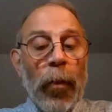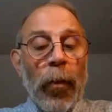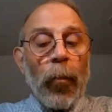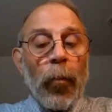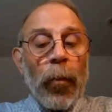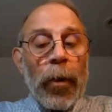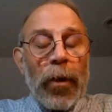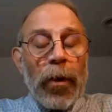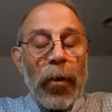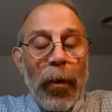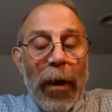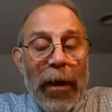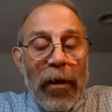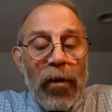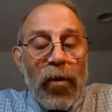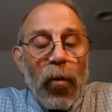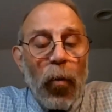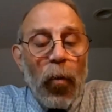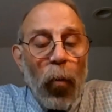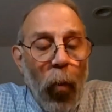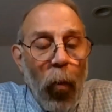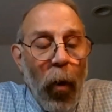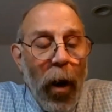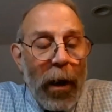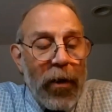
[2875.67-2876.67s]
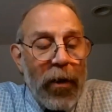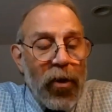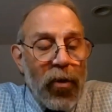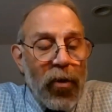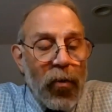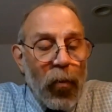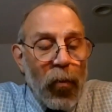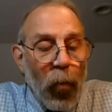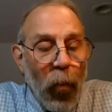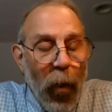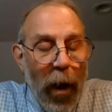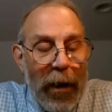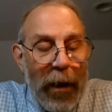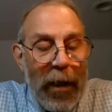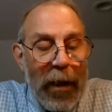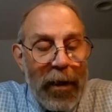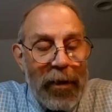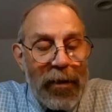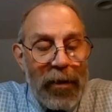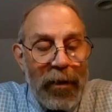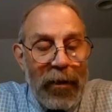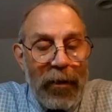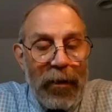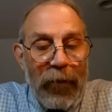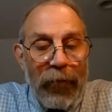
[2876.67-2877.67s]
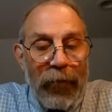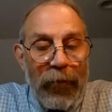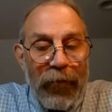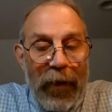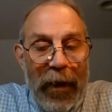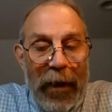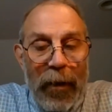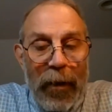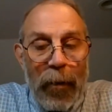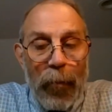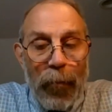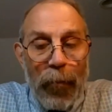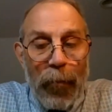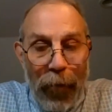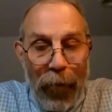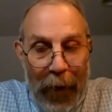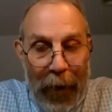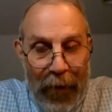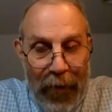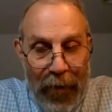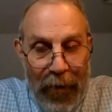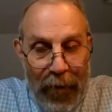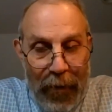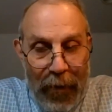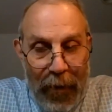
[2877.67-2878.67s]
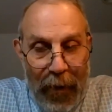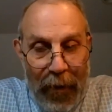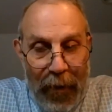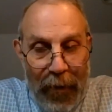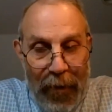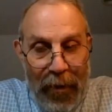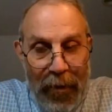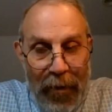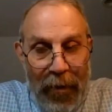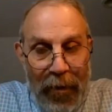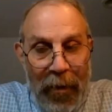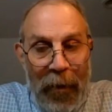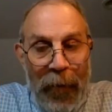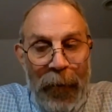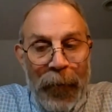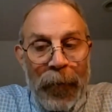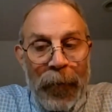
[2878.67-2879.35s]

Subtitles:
When you ask why hasn't the Fed embraced this,